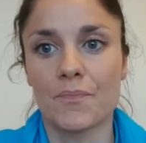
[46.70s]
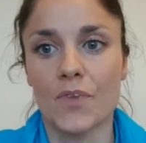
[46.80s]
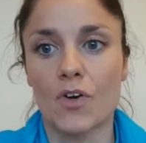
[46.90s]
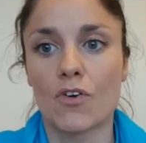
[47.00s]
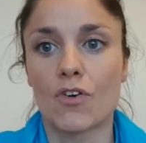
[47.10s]

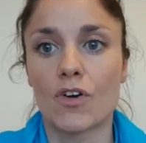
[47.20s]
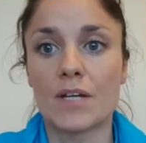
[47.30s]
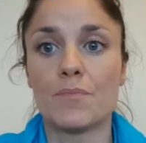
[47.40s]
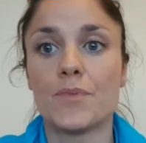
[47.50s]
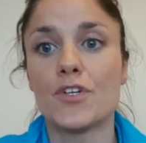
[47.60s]
Or
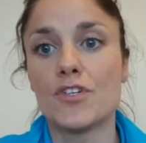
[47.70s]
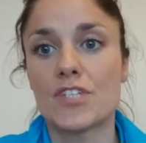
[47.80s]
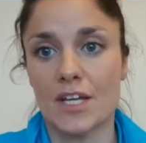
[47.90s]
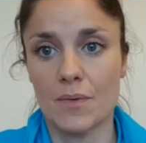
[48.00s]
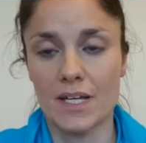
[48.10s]
in
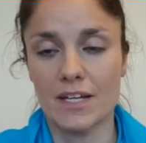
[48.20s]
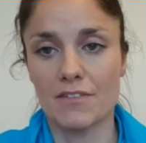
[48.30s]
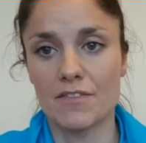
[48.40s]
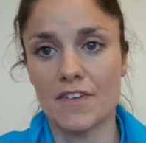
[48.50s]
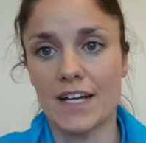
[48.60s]
music we
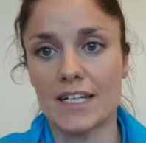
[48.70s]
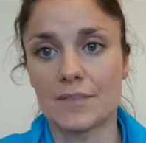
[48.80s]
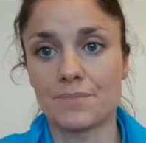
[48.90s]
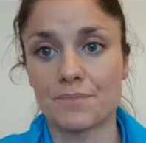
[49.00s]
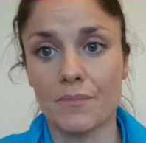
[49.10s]
have
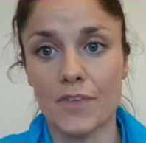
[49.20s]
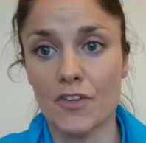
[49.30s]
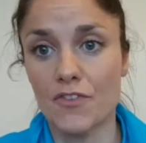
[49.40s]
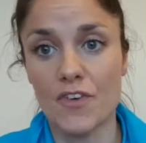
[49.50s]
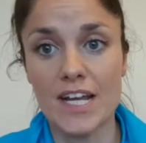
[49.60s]

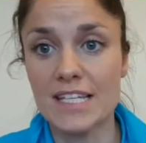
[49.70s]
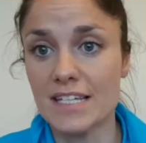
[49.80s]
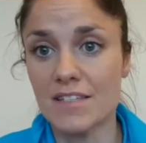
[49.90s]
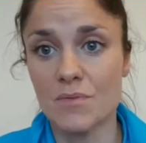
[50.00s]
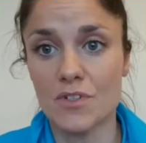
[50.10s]

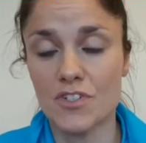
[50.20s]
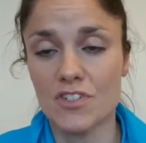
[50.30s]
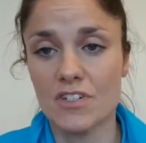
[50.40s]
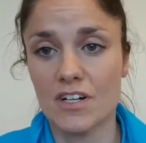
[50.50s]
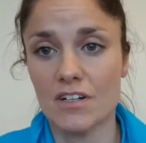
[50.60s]
phrases which
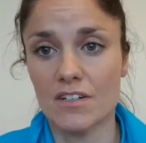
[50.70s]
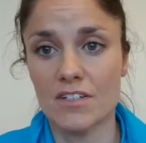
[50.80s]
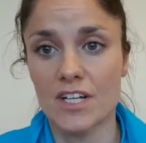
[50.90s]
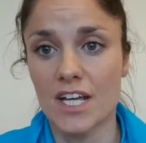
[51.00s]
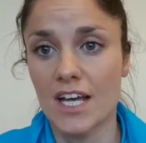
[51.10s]

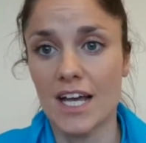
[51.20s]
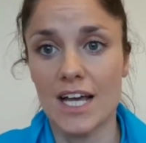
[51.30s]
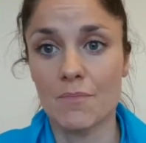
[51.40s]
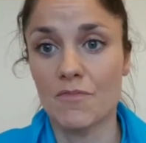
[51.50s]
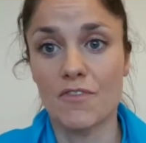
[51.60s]
start
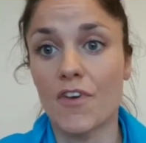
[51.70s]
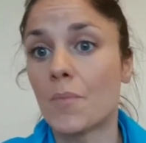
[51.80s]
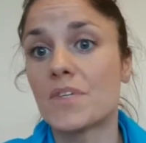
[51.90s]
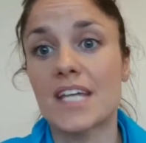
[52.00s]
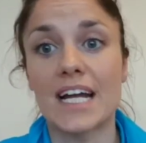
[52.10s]

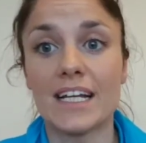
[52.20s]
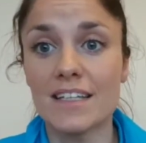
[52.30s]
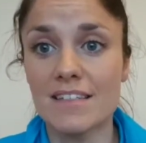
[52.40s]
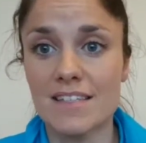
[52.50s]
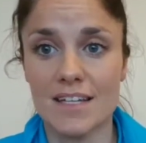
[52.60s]
from
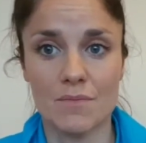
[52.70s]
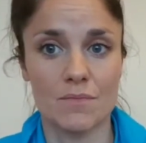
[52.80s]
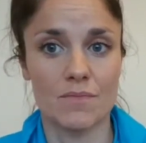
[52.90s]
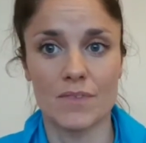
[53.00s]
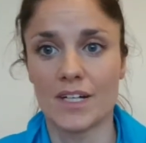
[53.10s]
silence
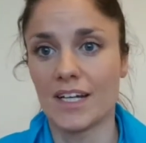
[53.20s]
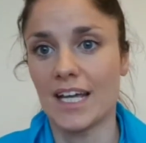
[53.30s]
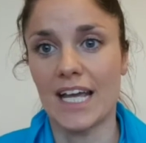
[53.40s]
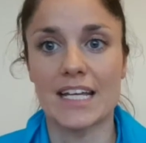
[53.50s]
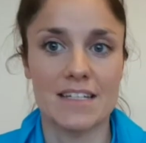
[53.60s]
and
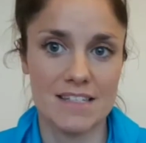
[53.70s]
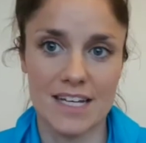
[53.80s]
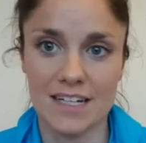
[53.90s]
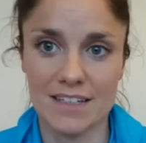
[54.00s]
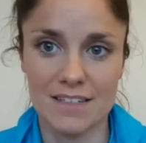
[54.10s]
end in
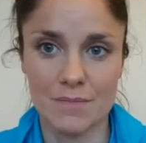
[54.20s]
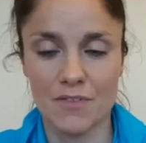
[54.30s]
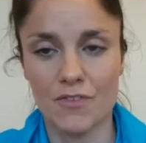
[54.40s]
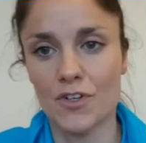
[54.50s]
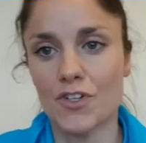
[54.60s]
silence
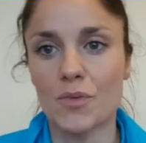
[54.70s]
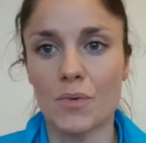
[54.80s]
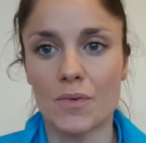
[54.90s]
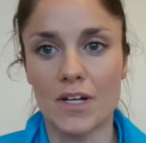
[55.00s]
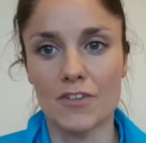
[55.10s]
before a
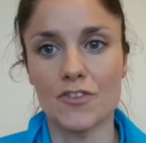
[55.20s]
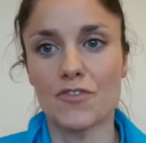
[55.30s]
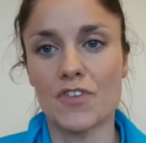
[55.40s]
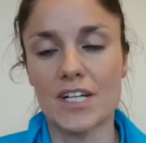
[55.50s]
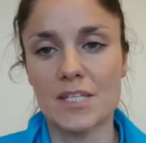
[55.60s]
new
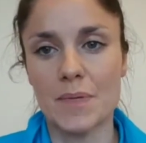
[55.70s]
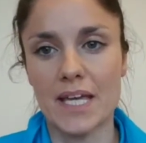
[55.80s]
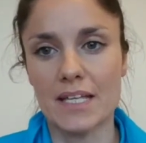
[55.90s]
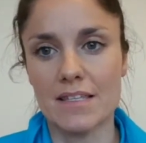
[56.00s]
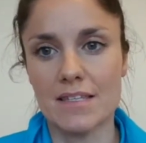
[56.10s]
phrase
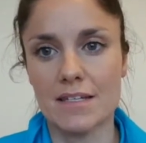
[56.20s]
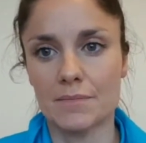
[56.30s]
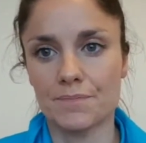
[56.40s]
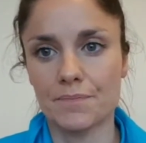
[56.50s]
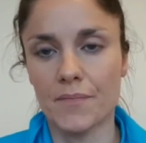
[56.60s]
begins.
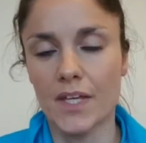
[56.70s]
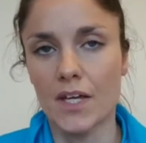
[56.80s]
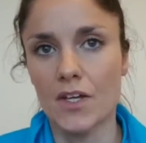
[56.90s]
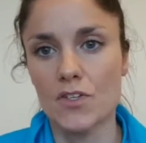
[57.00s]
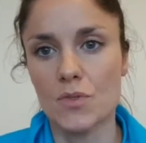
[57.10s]

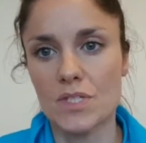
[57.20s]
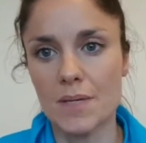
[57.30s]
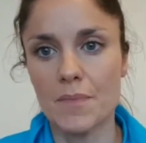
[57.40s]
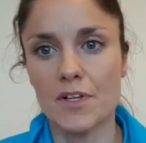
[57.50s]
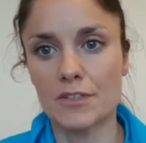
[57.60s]
So
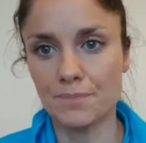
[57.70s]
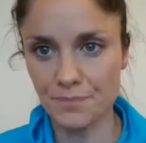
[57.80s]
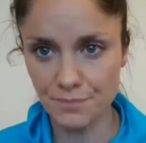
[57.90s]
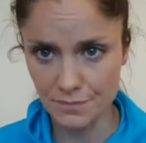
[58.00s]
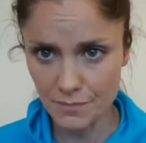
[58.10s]
similar,
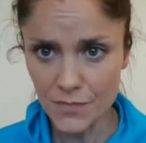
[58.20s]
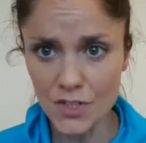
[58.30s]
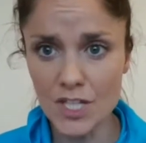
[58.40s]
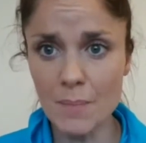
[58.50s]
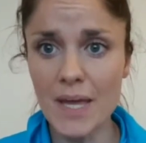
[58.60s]

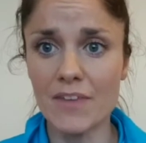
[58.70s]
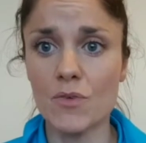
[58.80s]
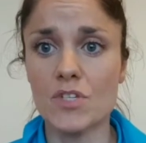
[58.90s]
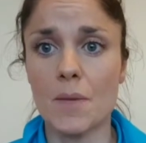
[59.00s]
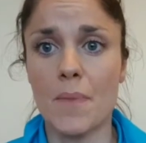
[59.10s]
you can make
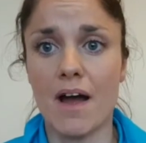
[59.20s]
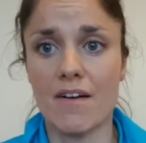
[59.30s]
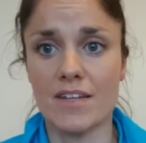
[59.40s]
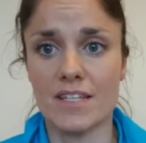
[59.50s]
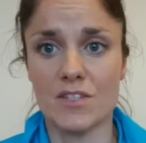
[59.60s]
those
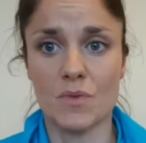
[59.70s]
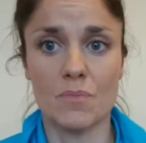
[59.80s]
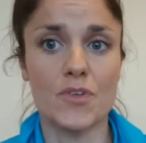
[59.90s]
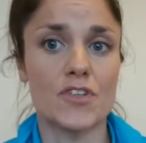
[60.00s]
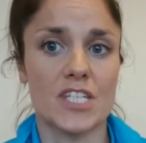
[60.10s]
comparisons with
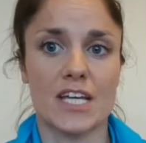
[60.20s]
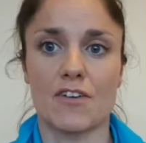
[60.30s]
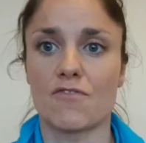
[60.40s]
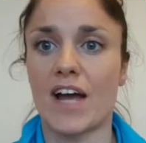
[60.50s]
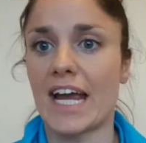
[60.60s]
music or
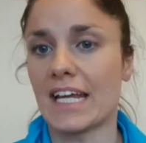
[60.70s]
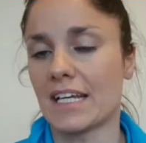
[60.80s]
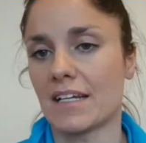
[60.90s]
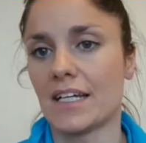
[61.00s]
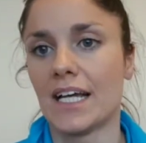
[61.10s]
writing.